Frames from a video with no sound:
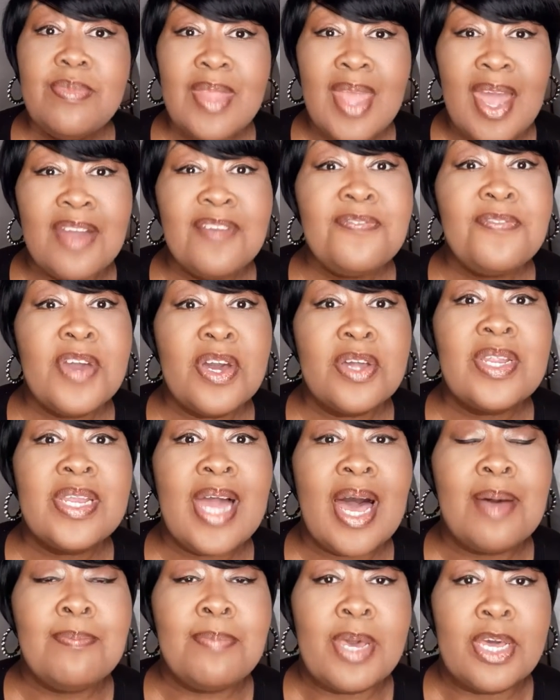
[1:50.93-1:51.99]
I felt a
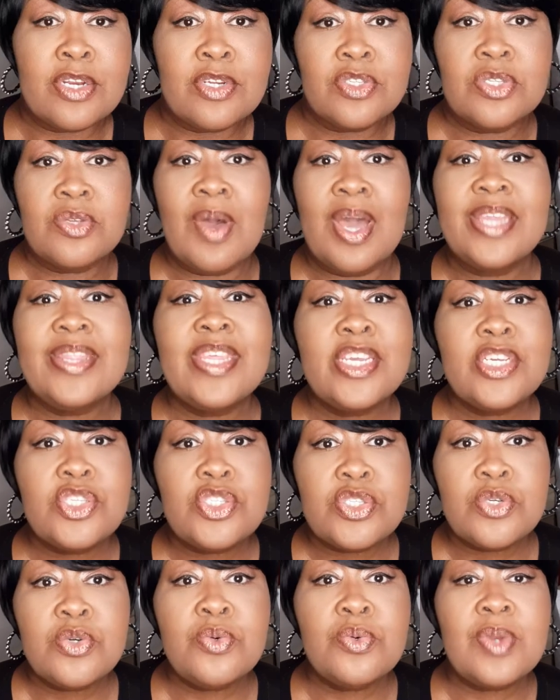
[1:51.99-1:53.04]
lot better. So I think
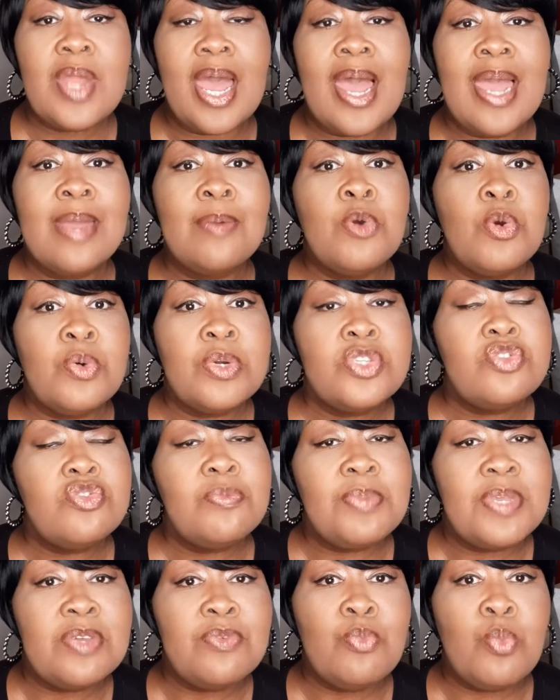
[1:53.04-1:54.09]
soon I am going to
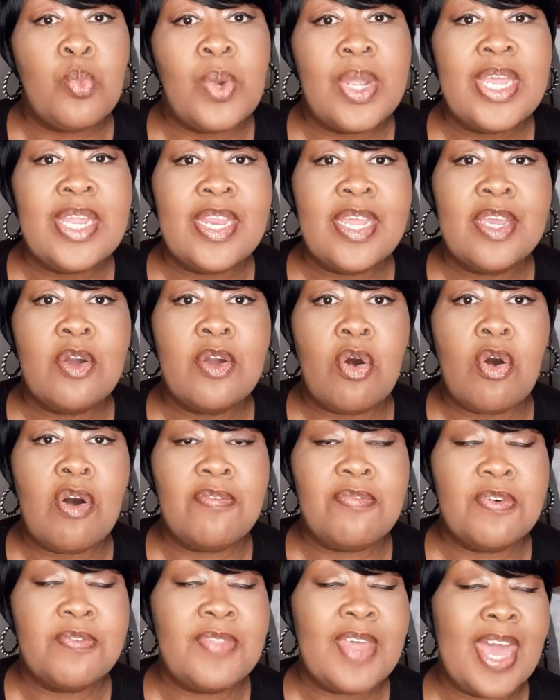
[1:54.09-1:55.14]
be weaning
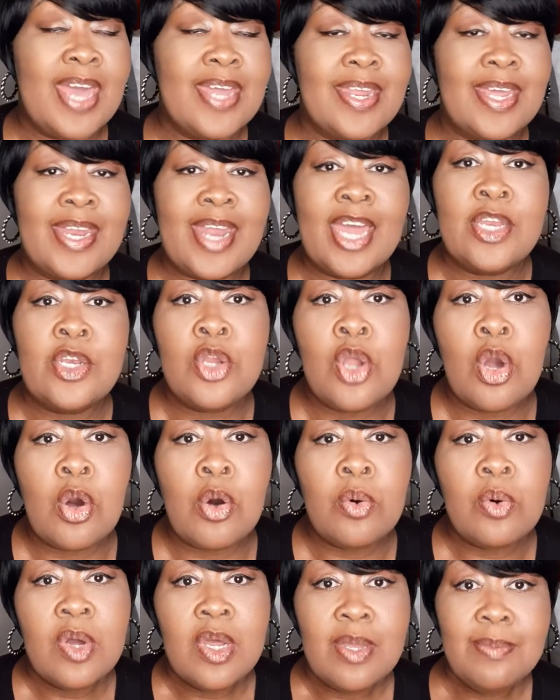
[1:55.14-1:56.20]
off of that, and I
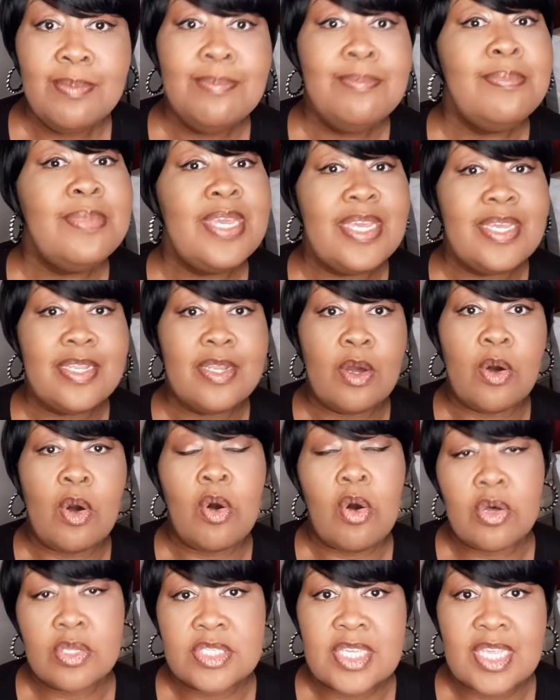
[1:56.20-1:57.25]
know meat
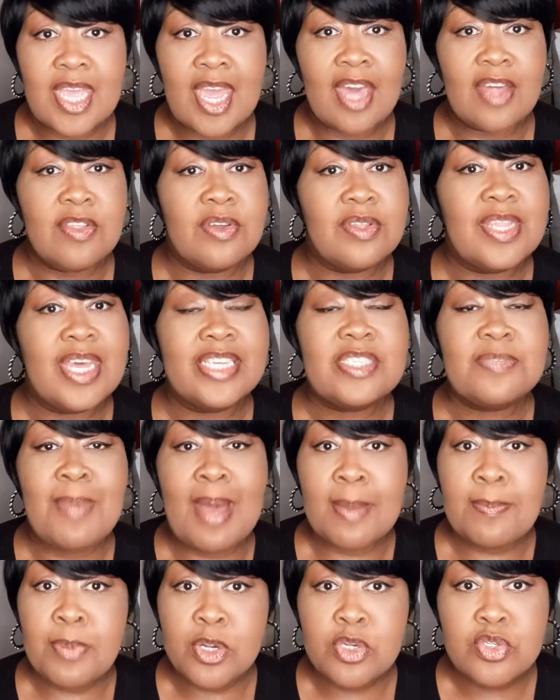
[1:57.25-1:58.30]
altogether. That's
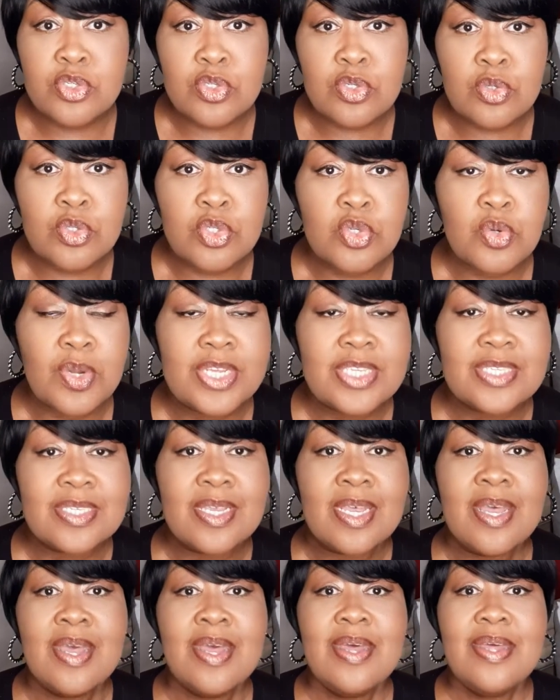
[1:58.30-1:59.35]
my personal choice,
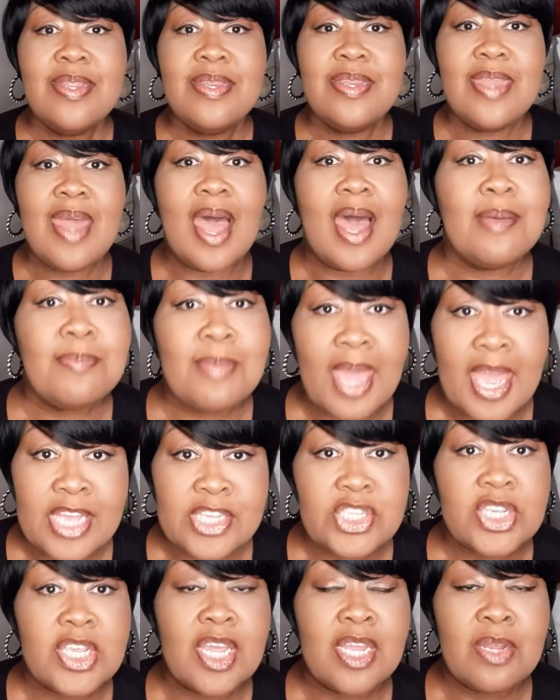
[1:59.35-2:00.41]
not
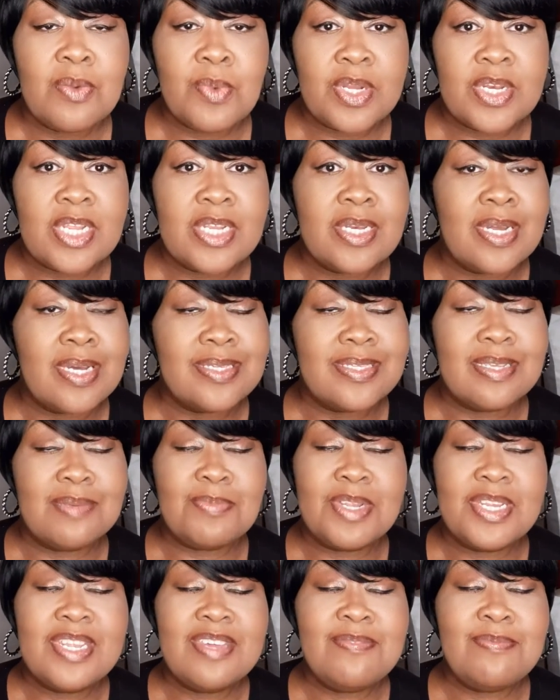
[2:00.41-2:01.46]
bashing anyone that does it.
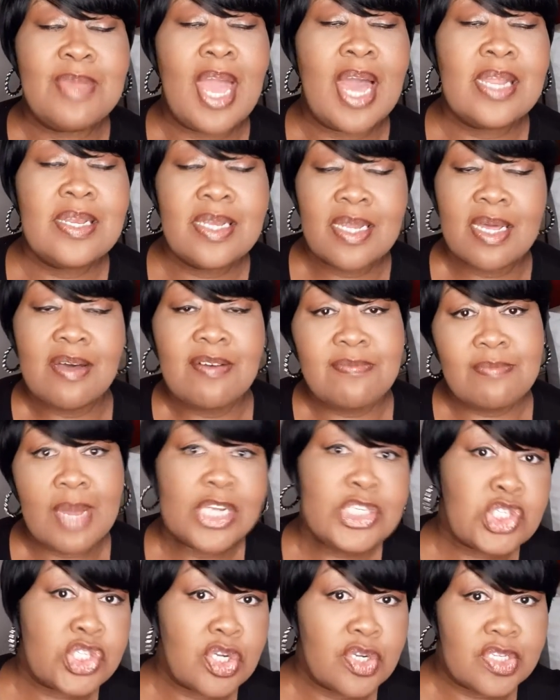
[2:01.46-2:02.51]
Believe me, I love
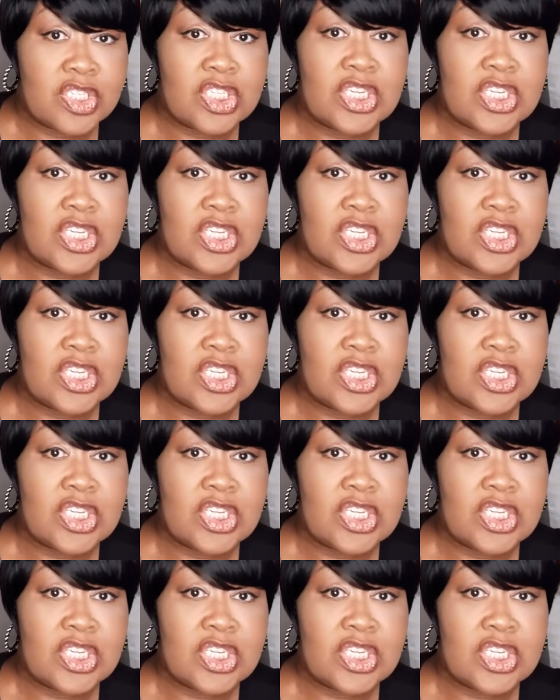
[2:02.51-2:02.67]
my jerk